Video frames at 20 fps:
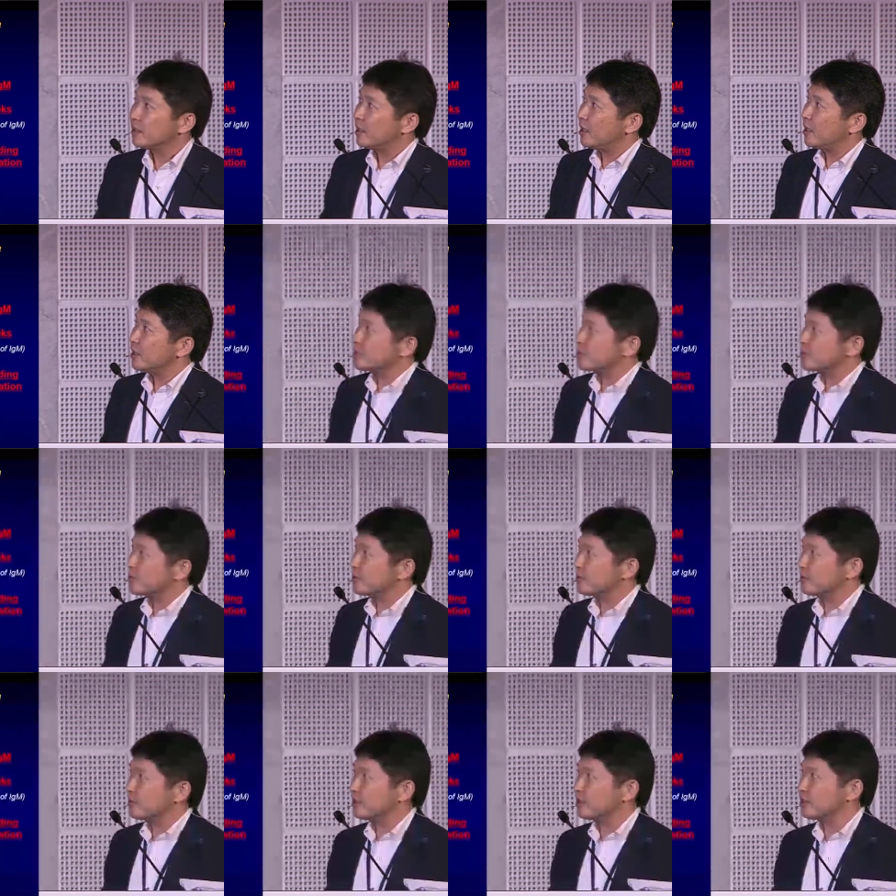
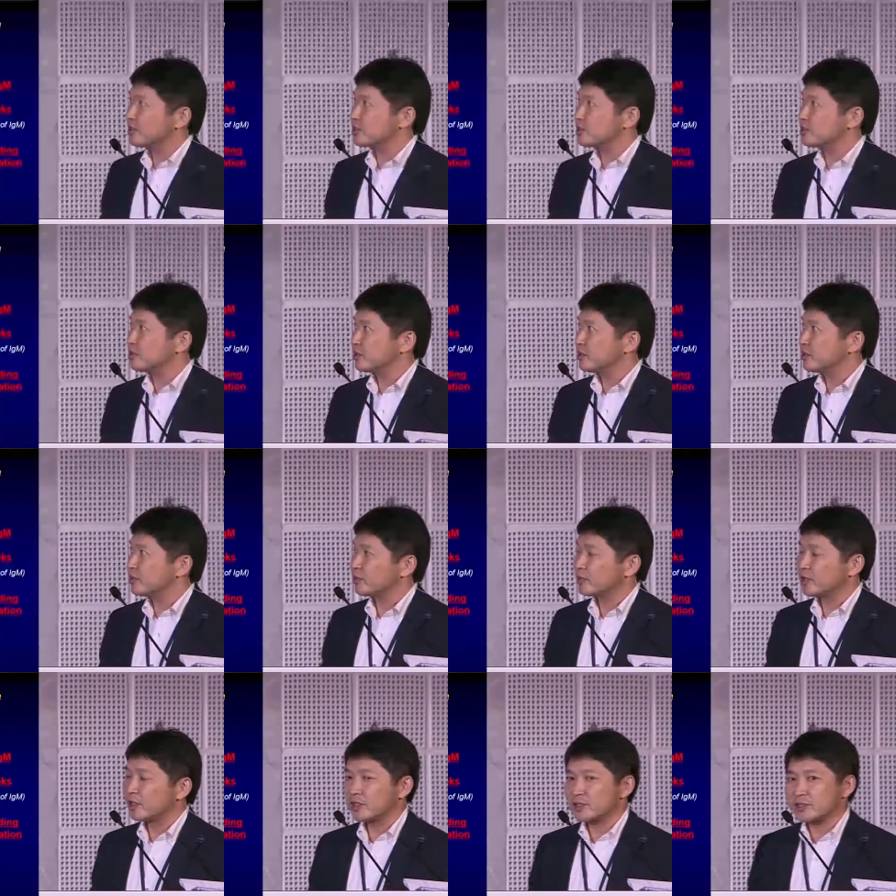Anti-PEG
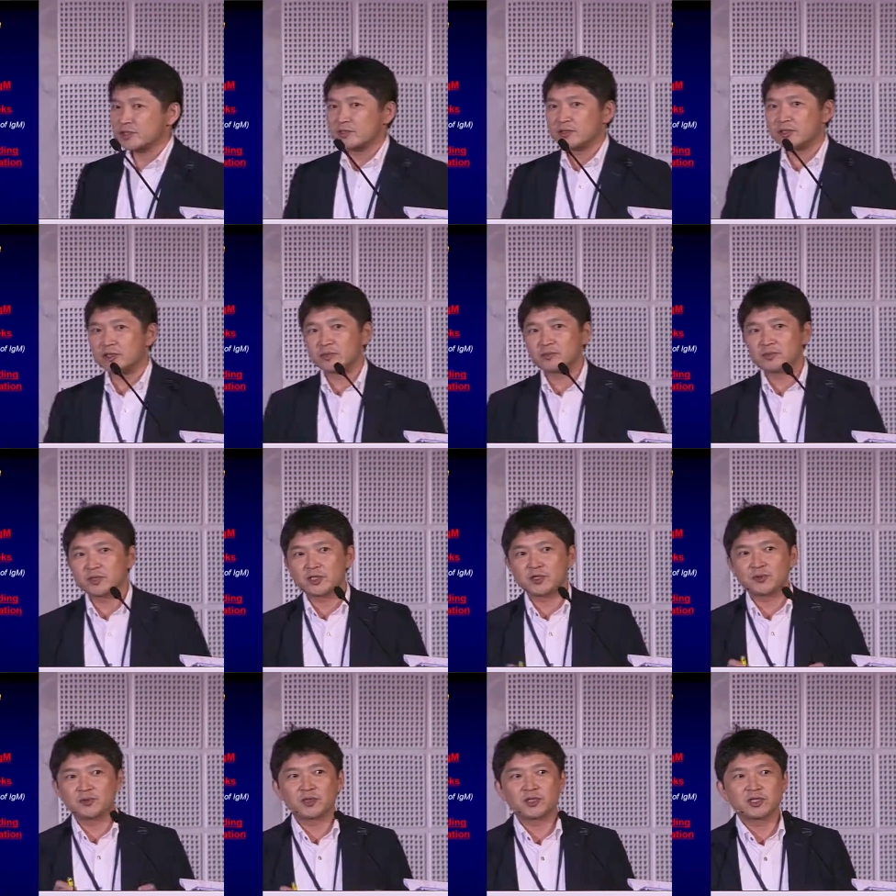IgM doesn't have a
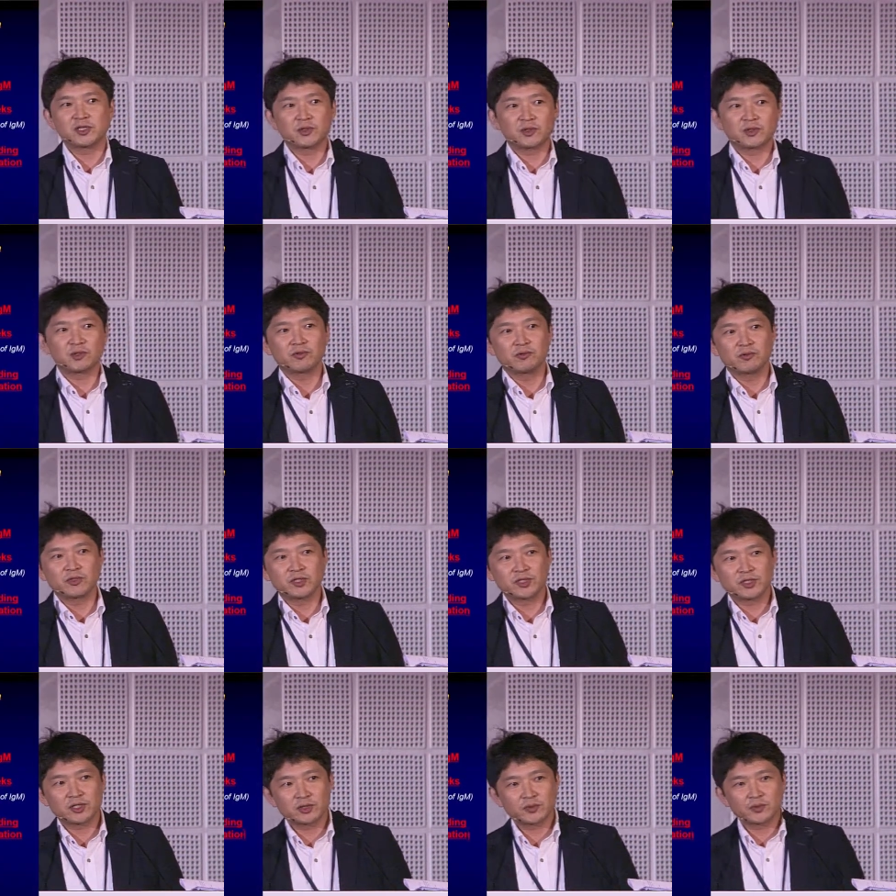specific
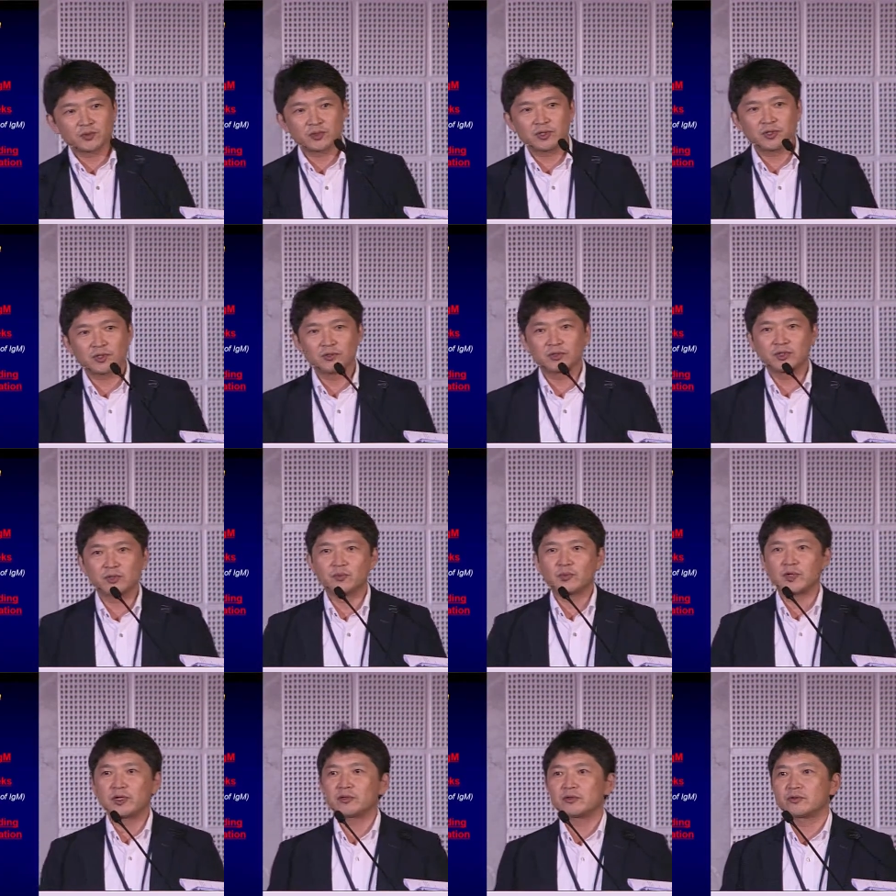receptor on the
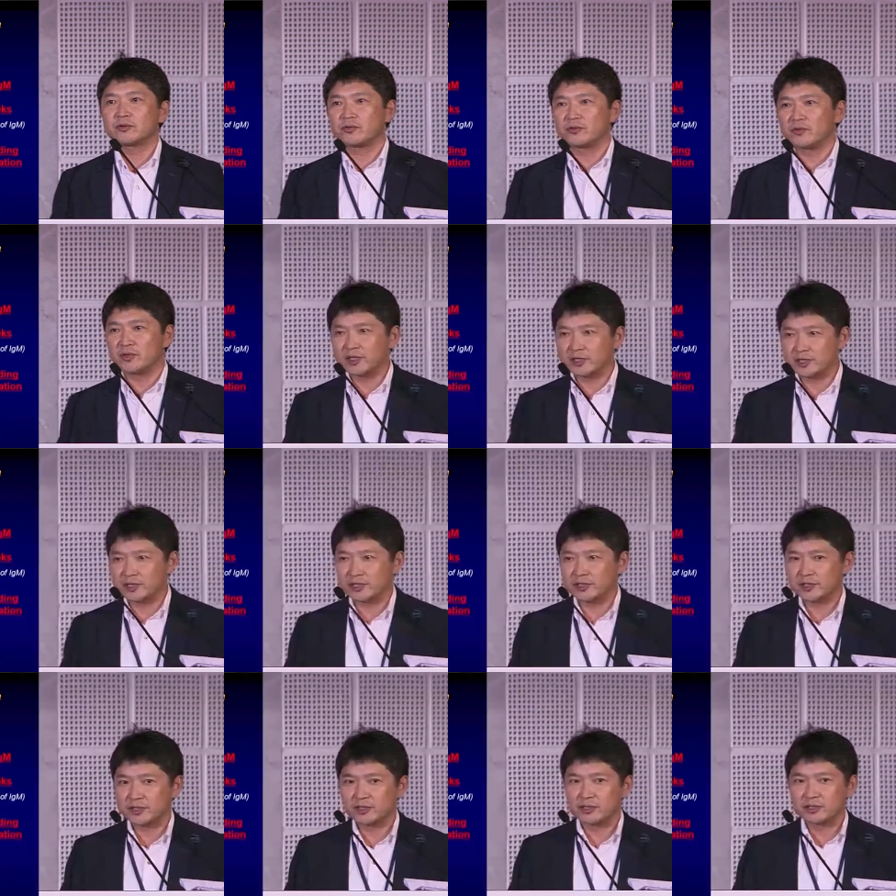macrophages.